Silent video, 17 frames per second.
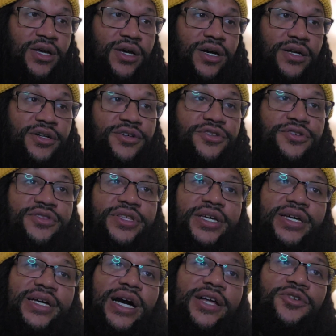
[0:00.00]
Another
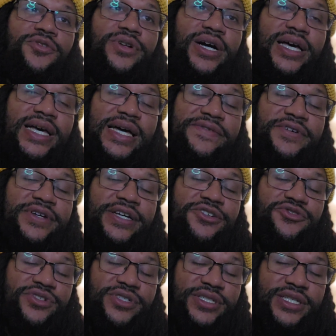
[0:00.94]
thing I do not have an
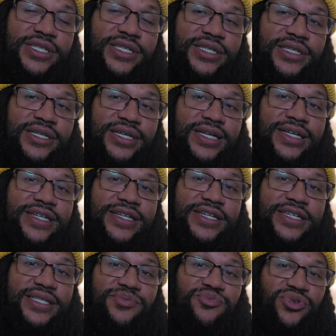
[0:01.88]
interest in
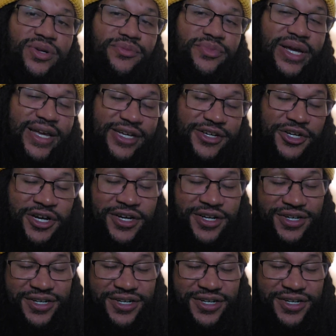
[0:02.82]
is Britt Baker.